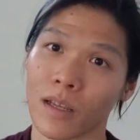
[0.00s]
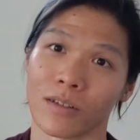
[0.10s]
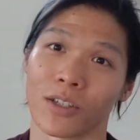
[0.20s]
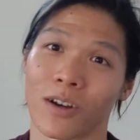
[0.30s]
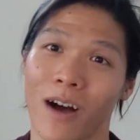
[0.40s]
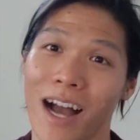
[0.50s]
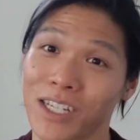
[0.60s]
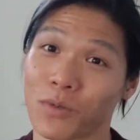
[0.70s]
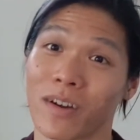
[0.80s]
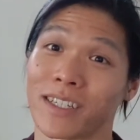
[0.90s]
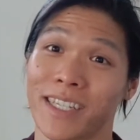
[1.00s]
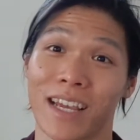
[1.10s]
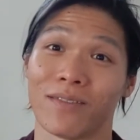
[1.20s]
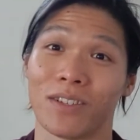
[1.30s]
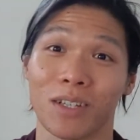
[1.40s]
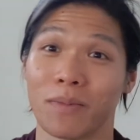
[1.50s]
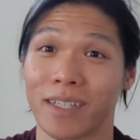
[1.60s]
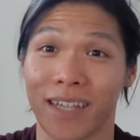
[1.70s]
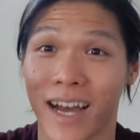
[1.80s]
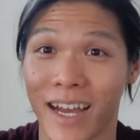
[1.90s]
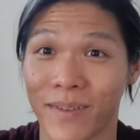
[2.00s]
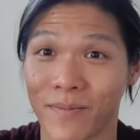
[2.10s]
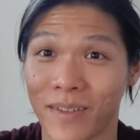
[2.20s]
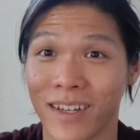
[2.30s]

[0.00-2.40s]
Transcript: So I just want to save you a little bit of time